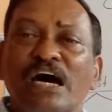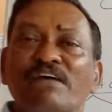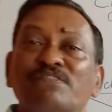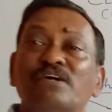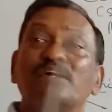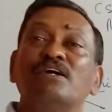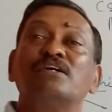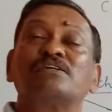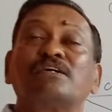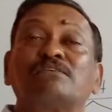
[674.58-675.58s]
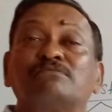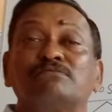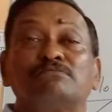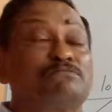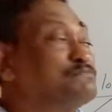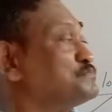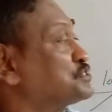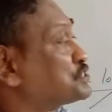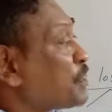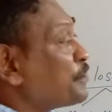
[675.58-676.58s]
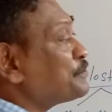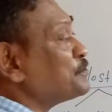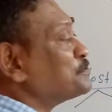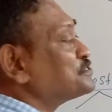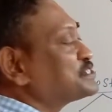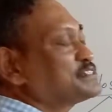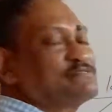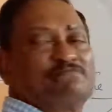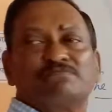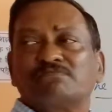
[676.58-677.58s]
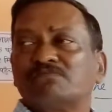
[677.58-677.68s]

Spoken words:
the sorrows,